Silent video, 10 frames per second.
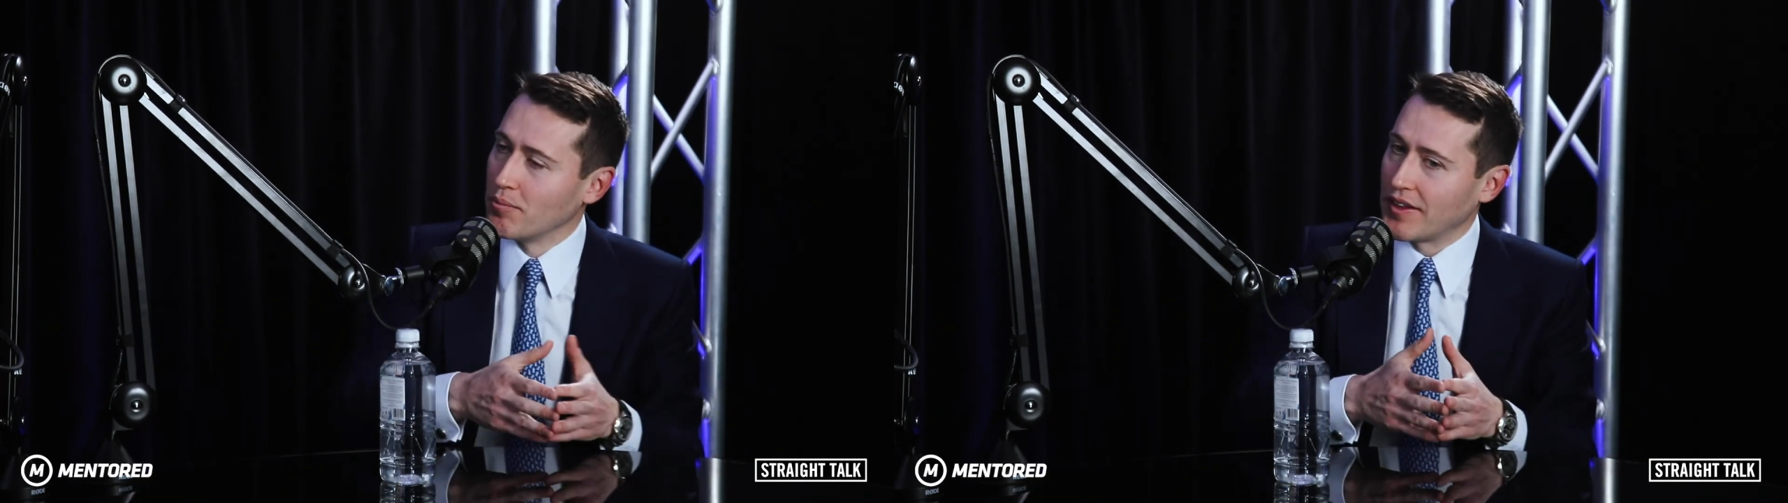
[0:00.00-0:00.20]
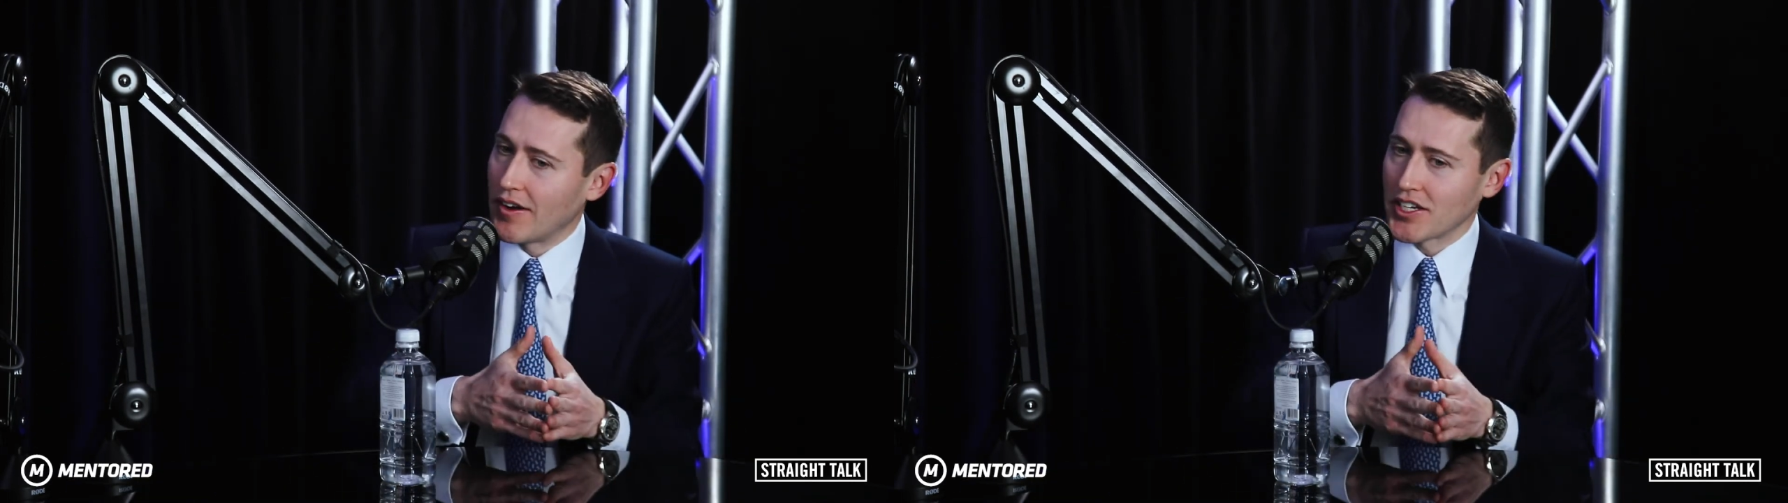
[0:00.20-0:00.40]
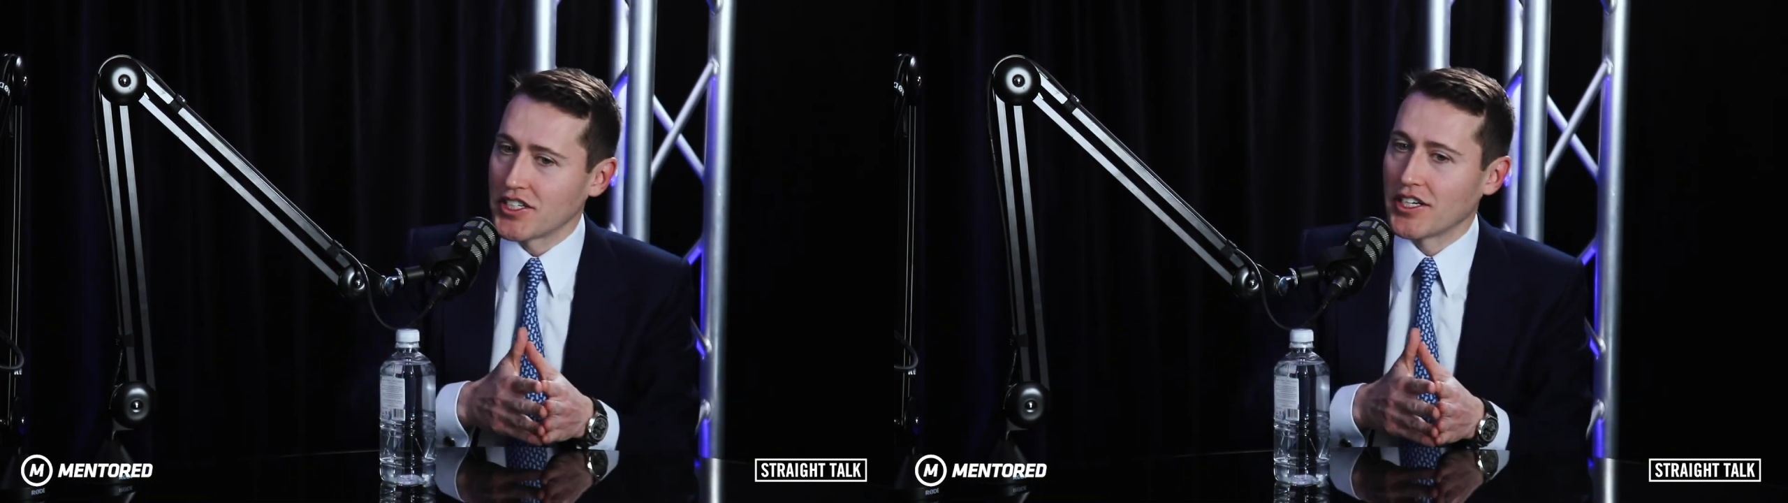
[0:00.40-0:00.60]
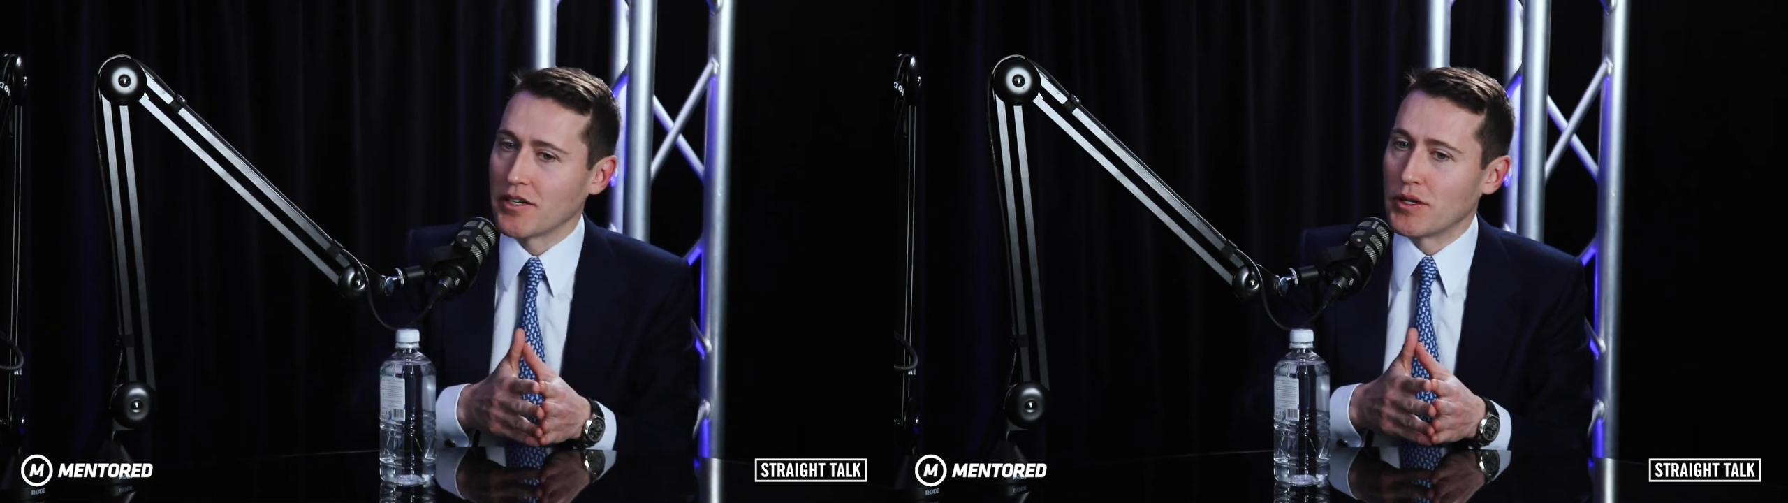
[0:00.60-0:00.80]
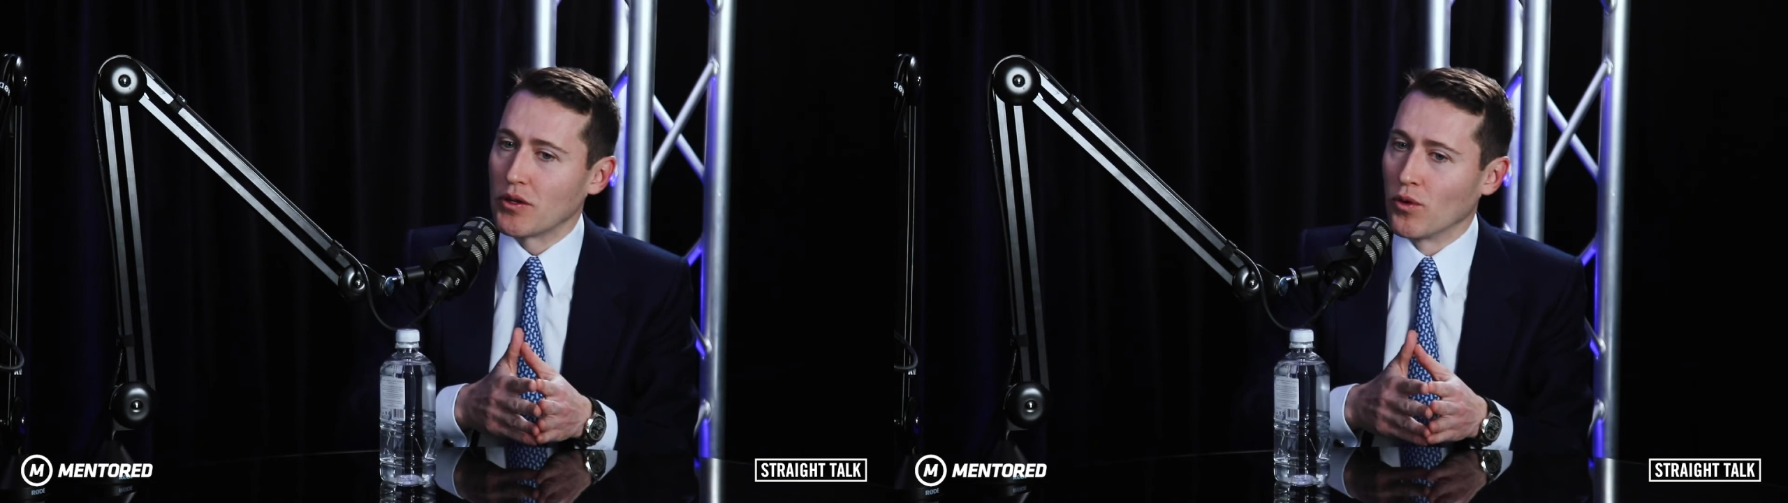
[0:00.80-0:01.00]
but they're actually
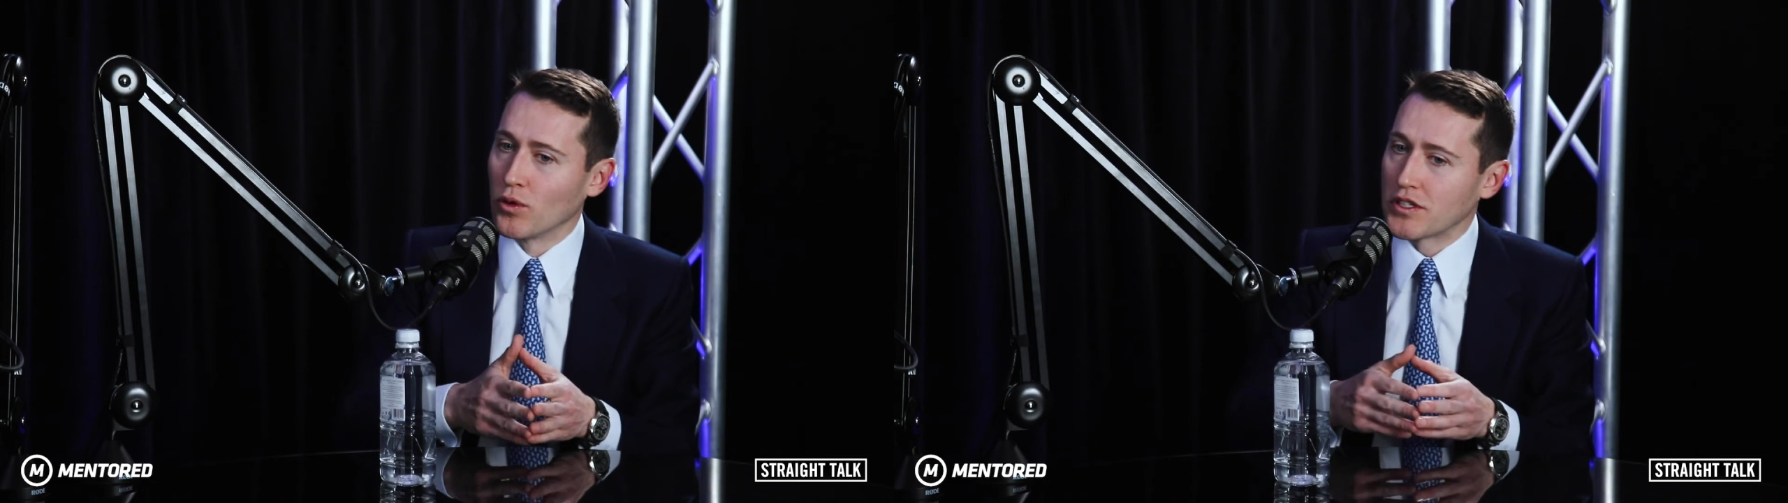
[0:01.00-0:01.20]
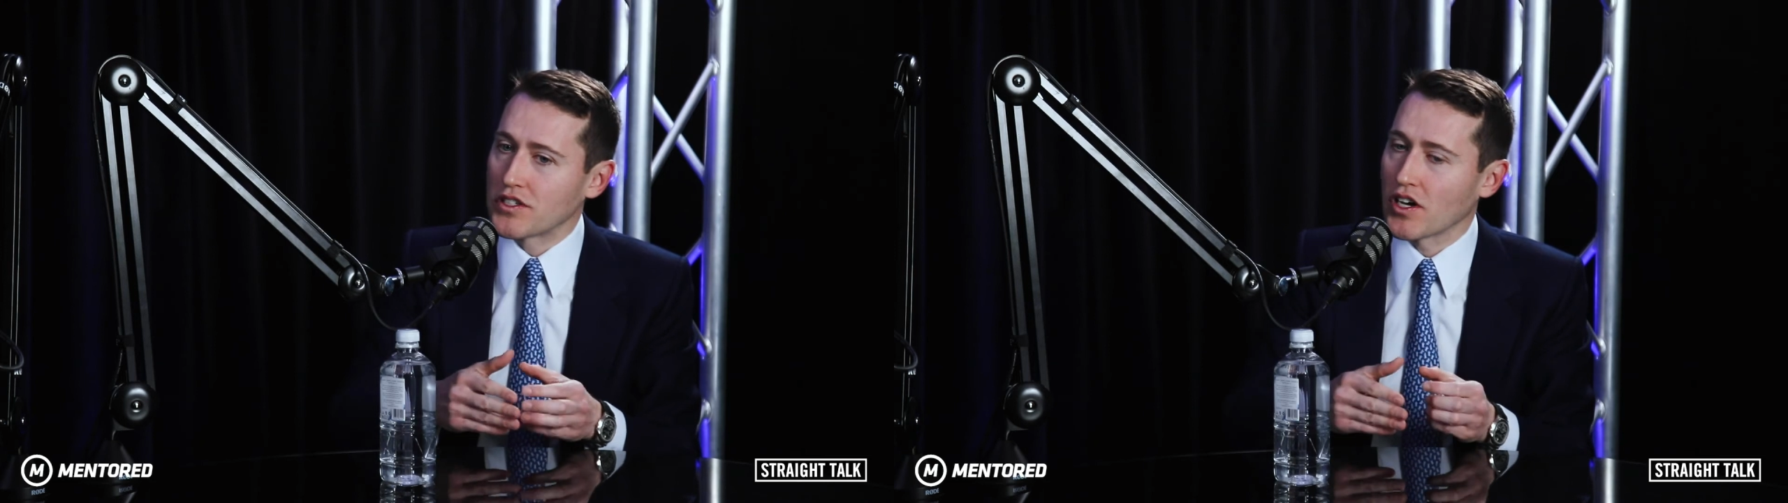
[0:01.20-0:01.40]
going to be all the